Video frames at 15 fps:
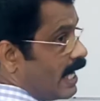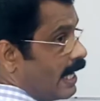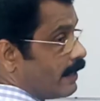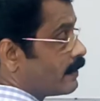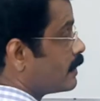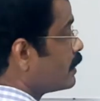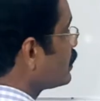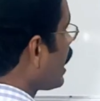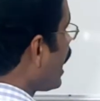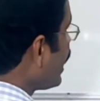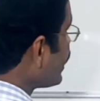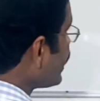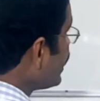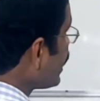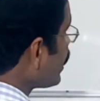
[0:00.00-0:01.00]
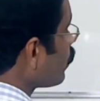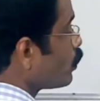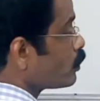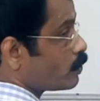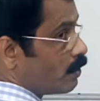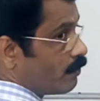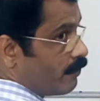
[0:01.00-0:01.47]
anthers. And here
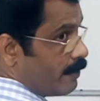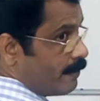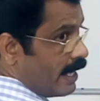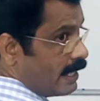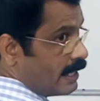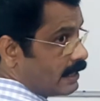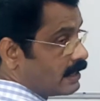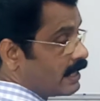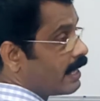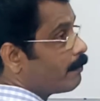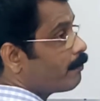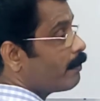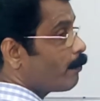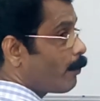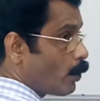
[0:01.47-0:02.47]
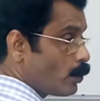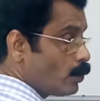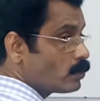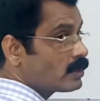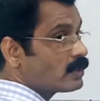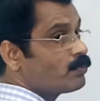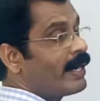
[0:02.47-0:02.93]
also female, they
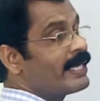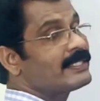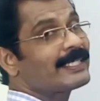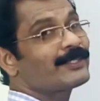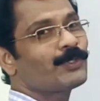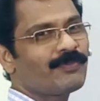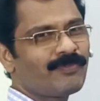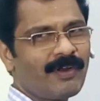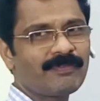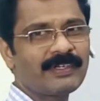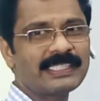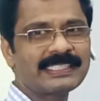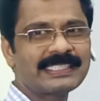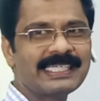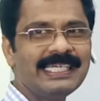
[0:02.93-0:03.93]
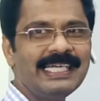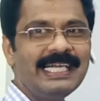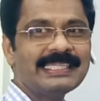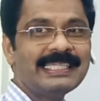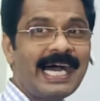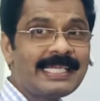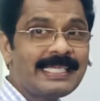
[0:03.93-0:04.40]
produces bisexual flowers.
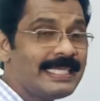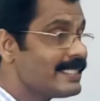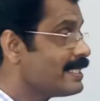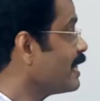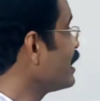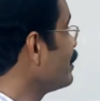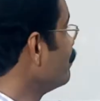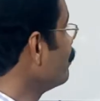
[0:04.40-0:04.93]
That is the